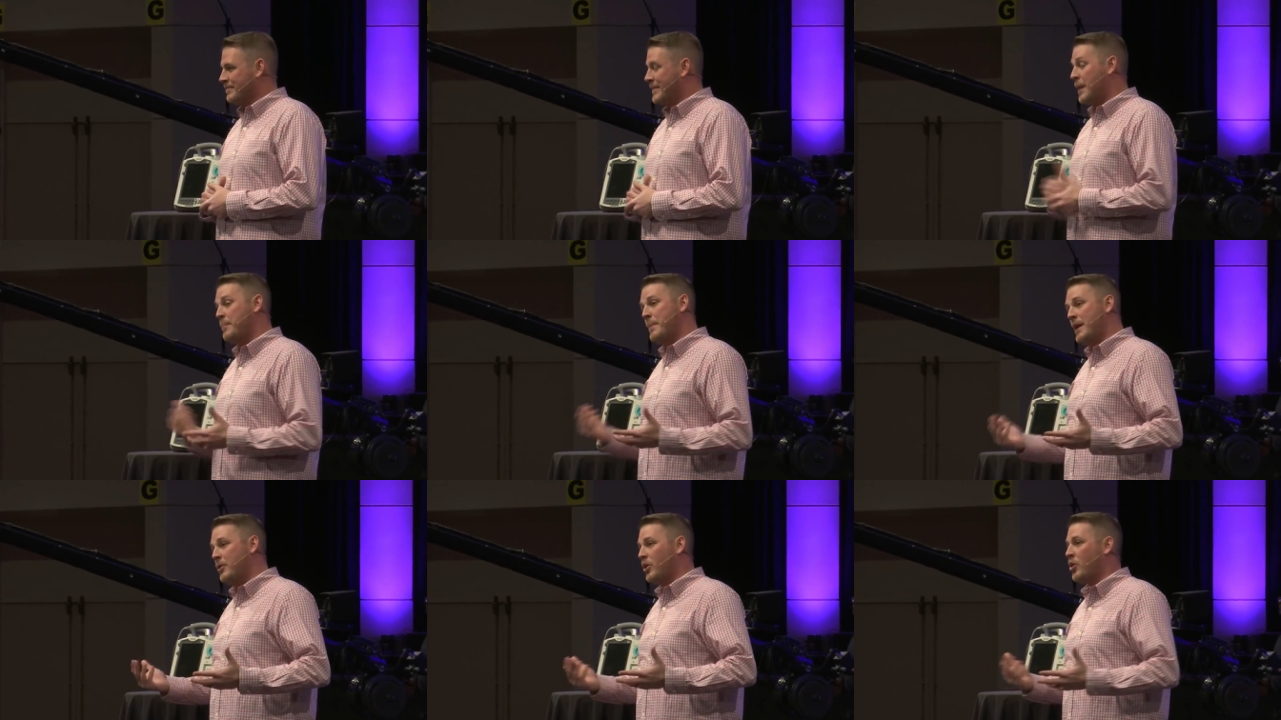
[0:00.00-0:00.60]
That
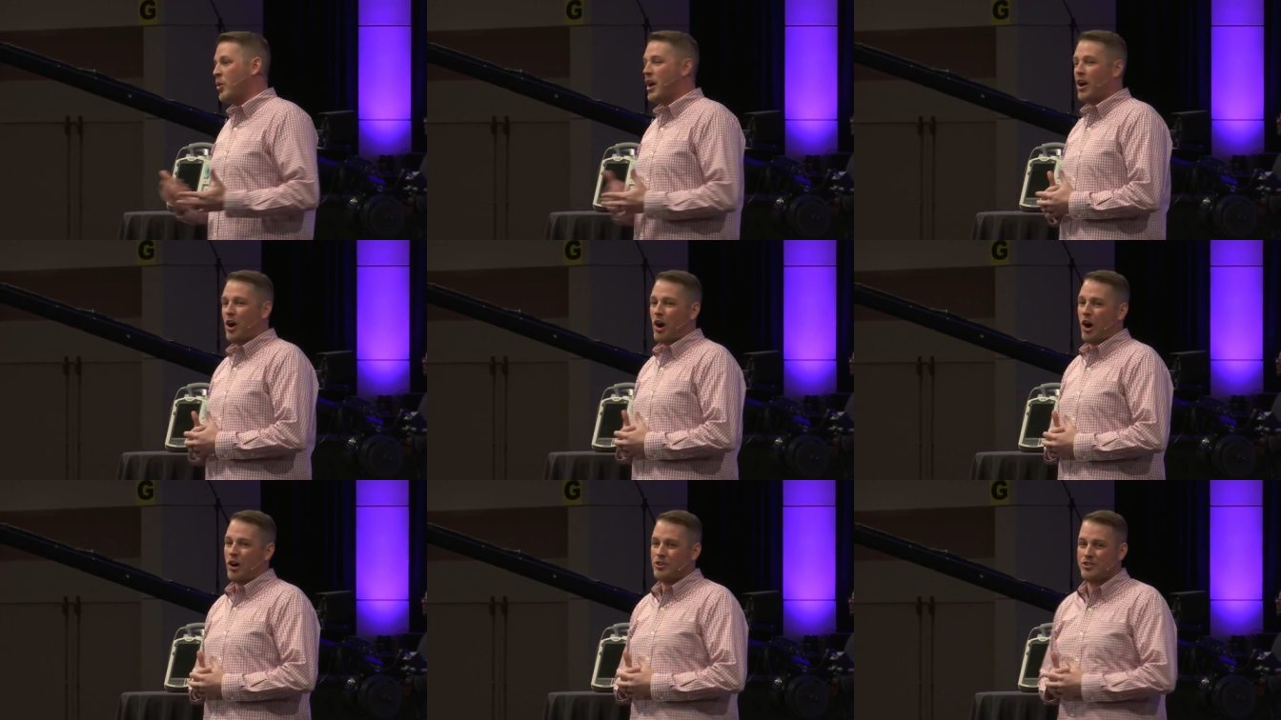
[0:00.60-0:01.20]
may require a
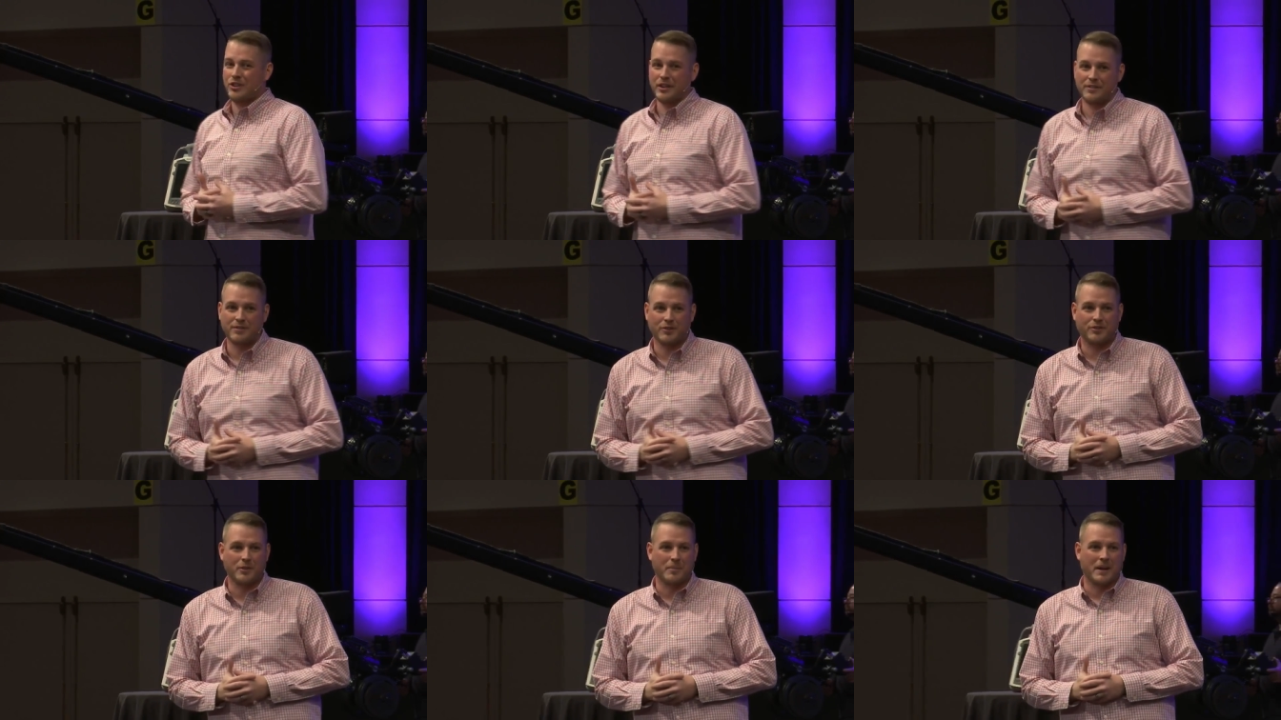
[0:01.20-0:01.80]
heart shift
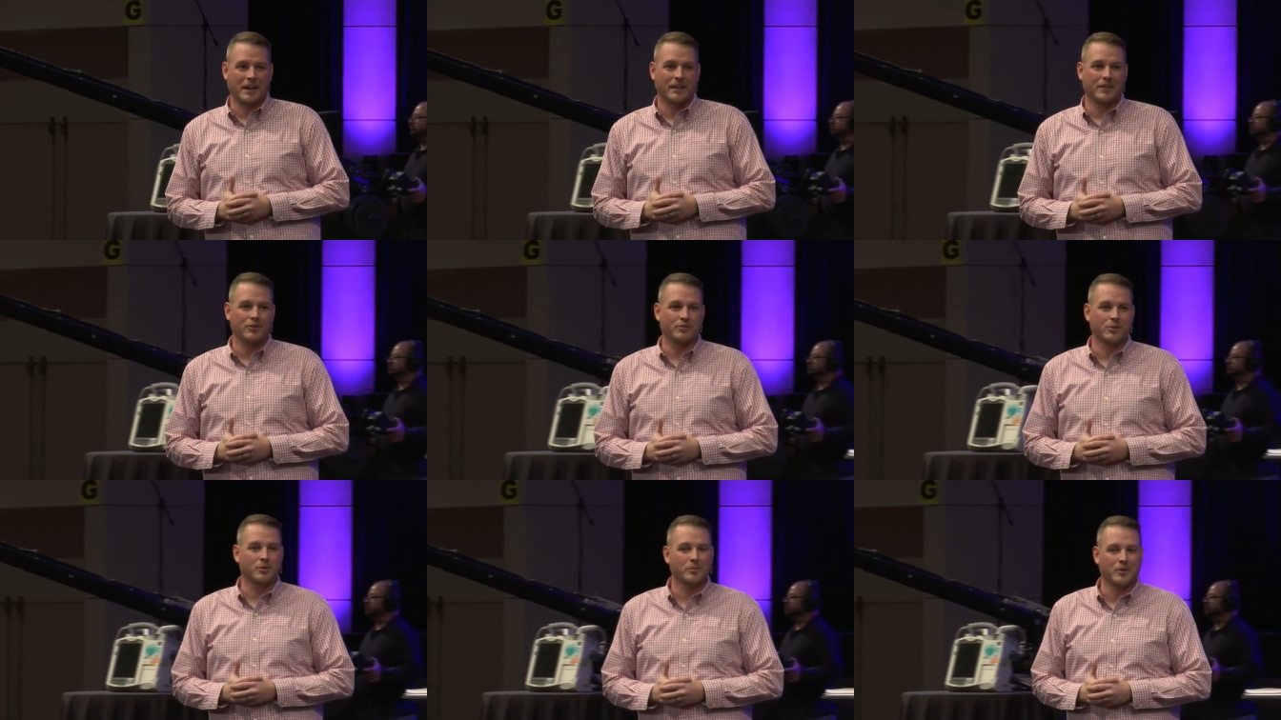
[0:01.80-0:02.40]
for somebody in
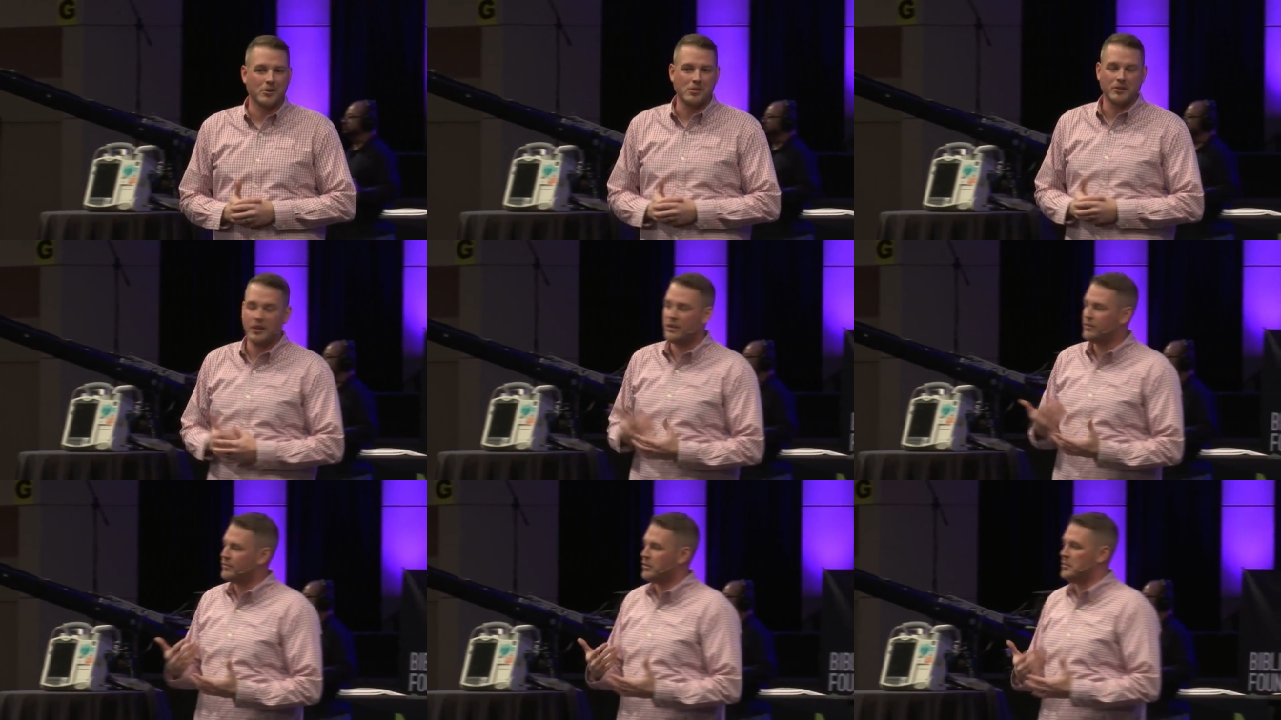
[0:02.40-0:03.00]
this room, though. It
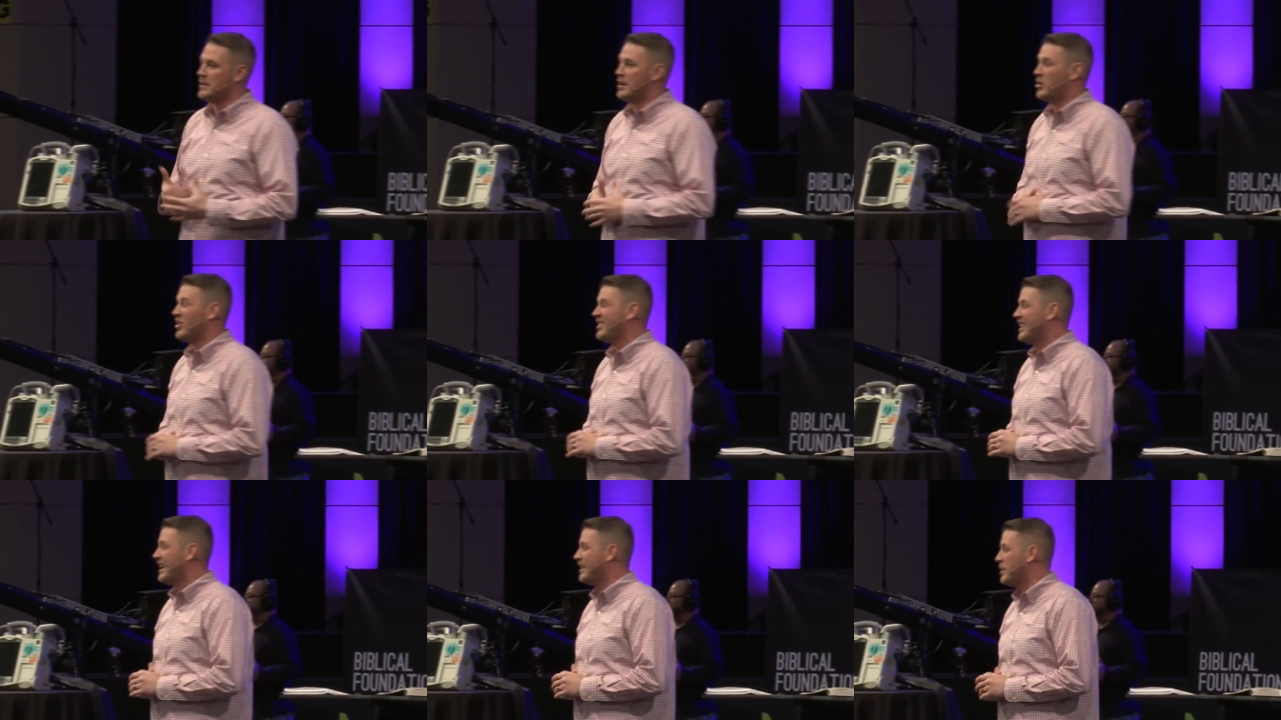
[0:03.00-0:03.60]
does for me on
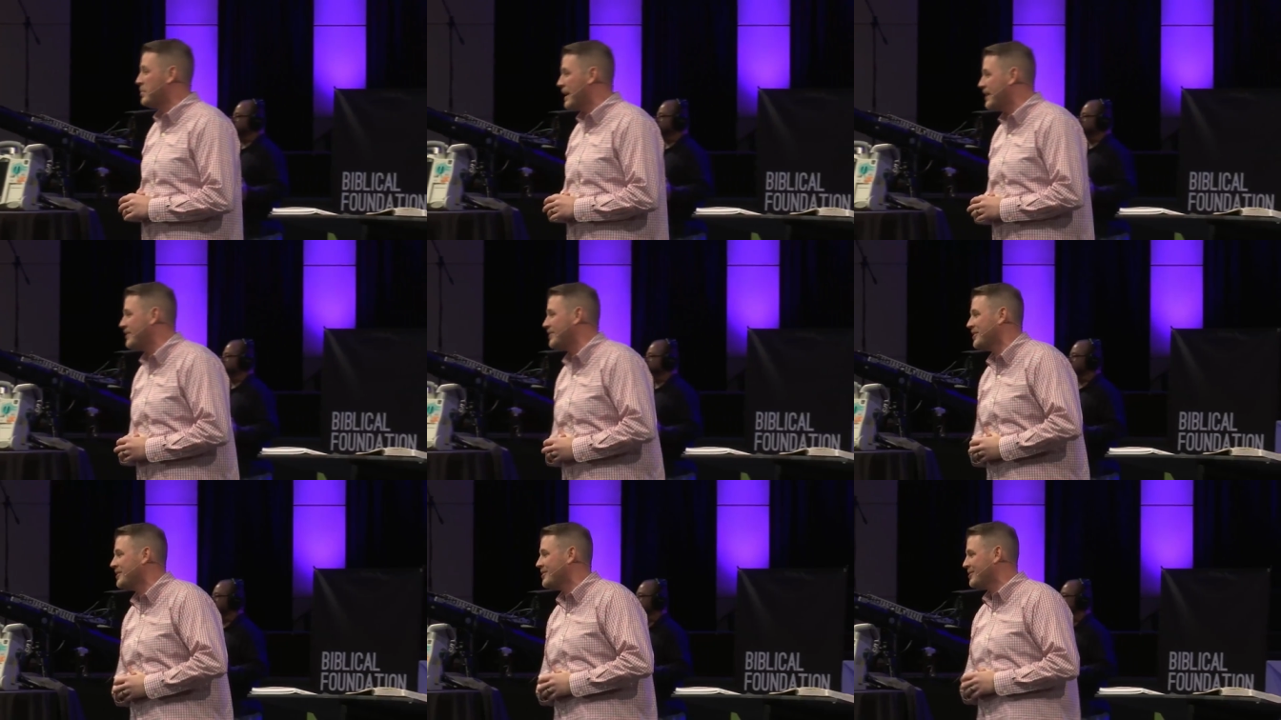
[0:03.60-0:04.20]
a daily
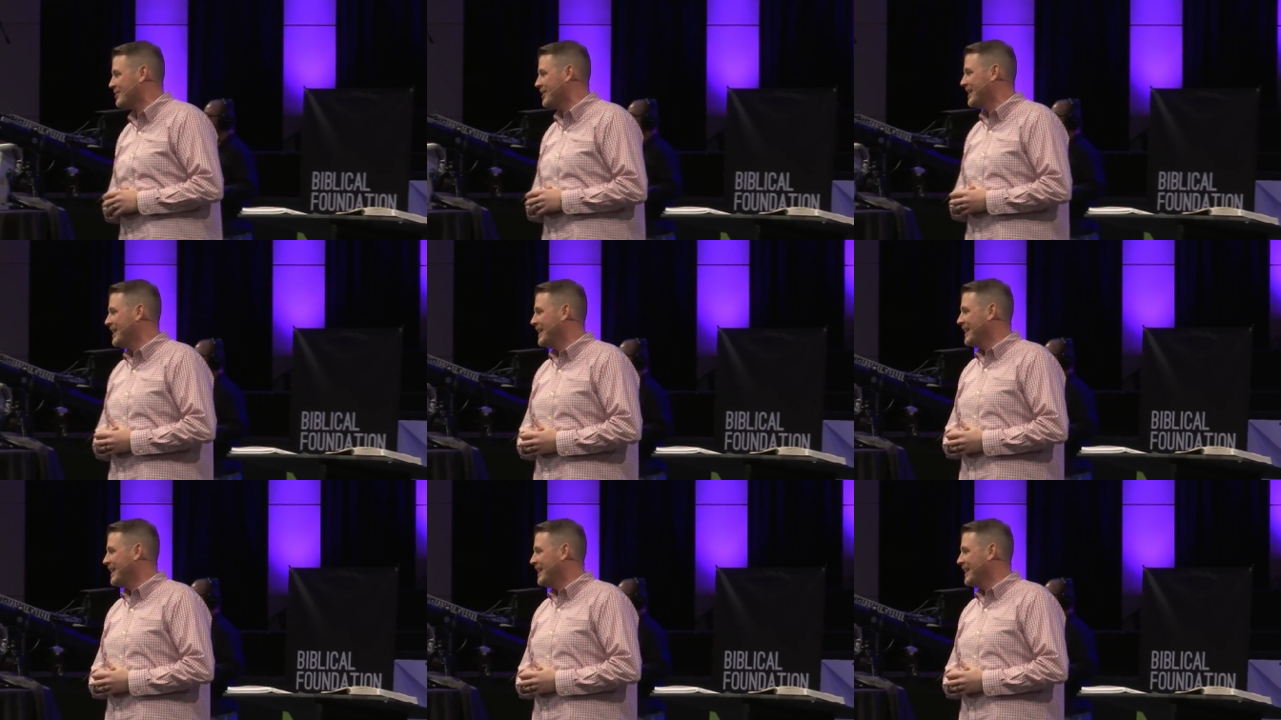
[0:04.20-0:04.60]
basis.